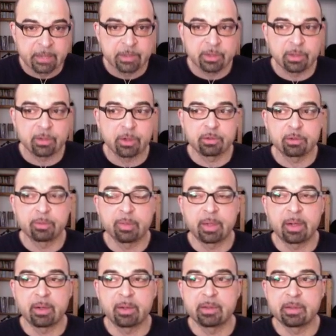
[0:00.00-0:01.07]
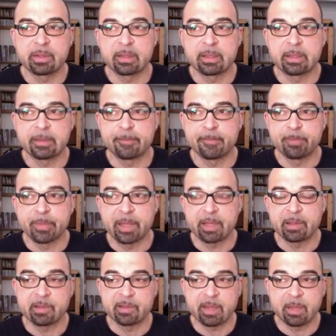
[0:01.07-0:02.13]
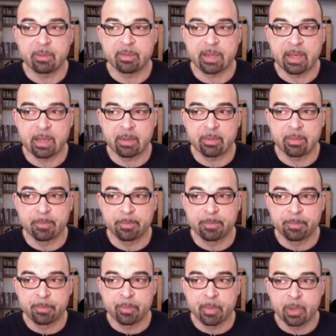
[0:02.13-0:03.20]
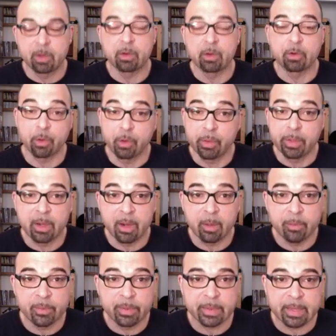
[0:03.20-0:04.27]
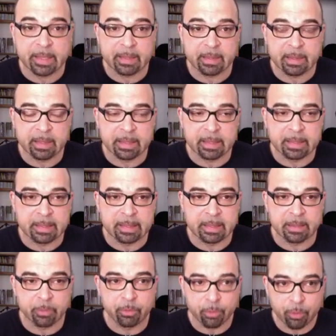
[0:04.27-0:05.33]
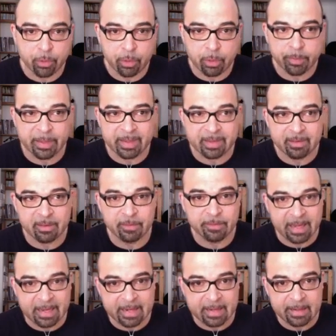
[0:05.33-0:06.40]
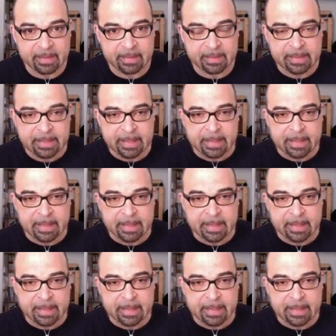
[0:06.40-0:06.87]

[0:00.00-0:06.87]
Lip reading: She talks about at the same time, growing up in rural Pennsylvania.